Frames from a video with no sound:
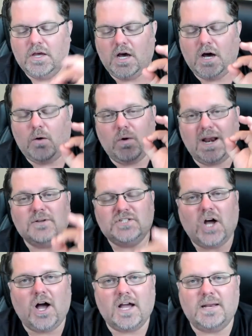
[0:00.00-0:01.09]
what I was
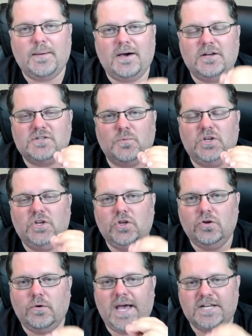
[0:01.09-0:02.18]
talking about is when
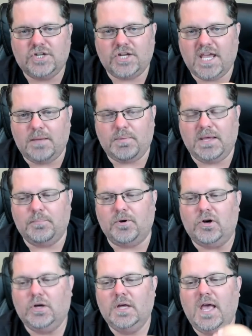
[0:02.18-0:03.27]
you educate
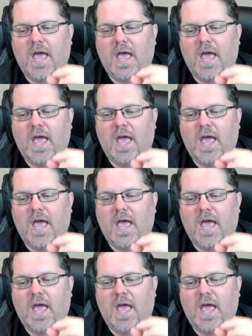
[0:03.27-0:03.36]
people